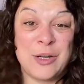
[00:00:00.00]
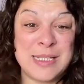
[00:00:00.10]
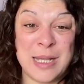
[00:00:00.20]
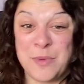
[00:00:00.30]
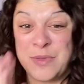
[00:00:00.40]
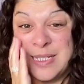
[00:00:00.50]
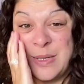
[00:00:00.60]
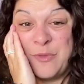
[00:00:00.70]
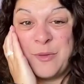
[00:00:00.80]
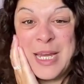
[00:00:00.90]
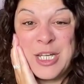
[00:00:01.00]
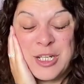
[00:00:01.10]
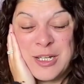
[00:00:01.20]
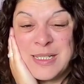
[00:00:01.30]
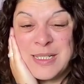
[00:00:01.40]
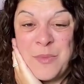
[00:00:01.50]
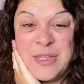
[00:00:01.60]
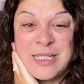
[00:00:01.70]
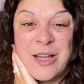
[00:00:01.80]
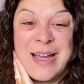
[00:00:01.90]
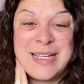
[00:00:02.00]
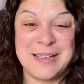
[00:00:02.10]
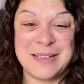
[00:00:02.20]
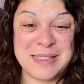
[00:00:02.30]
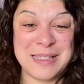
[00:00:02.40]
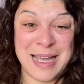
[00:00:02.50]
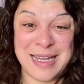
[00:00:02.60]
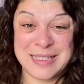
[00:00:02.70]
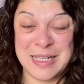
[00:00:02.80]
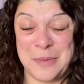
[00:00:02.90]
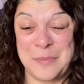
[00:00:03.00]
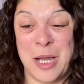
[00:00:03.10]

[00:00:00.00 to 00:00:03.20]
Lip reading: some of this information and some of this guidance that is